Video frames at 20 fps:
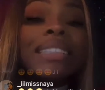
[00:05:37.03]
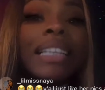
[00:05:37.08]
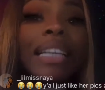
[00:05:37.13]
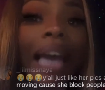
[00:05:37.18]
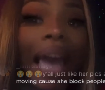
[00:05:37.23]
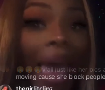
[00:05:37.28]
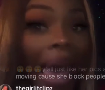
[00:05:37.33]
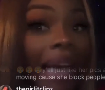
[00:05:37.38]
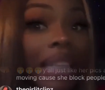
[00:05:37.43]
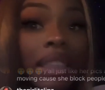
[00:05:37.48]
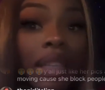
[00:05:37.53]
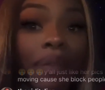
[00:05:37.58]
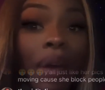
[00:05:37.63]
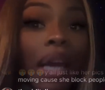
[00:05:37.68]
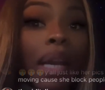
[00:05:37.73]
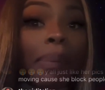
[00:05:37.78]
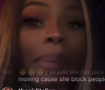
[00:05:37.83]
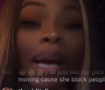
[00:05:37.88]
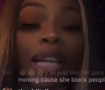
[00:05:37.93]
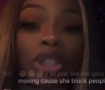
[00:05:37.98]

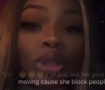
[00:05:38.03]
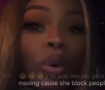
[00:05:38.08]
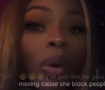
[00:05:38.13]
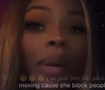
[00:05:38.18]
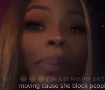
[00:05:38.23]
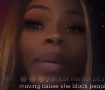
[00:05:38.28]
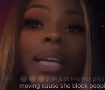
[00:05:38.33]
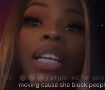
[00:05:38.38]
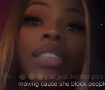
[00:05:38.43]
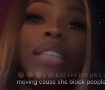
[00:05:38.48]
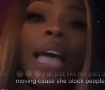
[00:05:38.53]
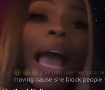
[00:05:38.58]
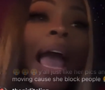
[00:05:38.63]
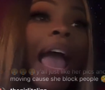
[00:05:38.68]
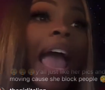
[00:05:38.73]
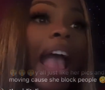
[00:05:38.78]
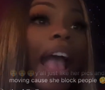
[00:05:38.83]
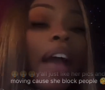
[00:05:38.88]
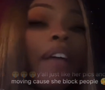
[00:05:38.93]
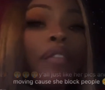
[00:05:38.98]
deactivated my Twitter because
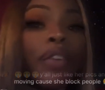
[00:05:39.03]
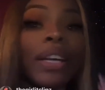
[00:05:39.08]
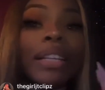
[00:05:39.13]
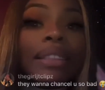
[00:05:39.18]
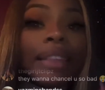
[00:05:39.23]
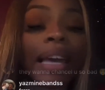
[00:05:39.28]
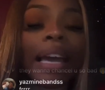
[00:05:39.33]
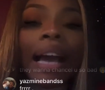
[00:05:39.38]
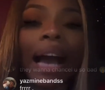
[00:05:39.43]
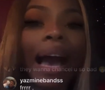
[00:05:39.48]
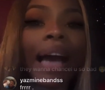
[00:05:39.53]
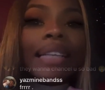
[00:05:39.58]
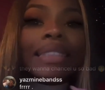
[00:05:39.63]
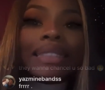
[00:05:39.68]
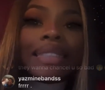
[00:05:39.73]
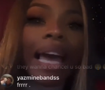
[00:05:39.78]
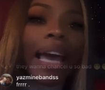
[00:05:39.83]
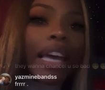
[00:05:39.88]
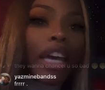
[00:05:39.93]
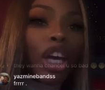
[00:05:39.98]
everything I
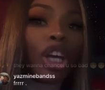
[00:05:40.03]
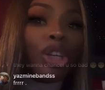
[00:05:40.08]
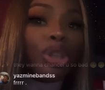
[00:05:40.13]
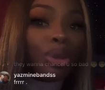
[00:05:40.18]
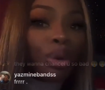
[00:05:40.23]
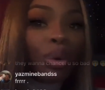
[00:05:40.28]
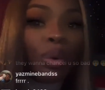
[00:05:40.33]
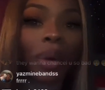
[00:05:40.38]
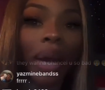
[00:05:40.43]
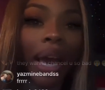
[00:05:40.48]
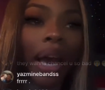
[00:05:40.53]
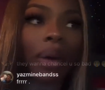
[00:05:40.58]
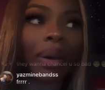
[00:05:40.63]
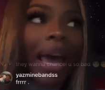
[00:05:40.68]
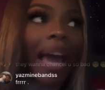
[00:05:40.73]
say and do now,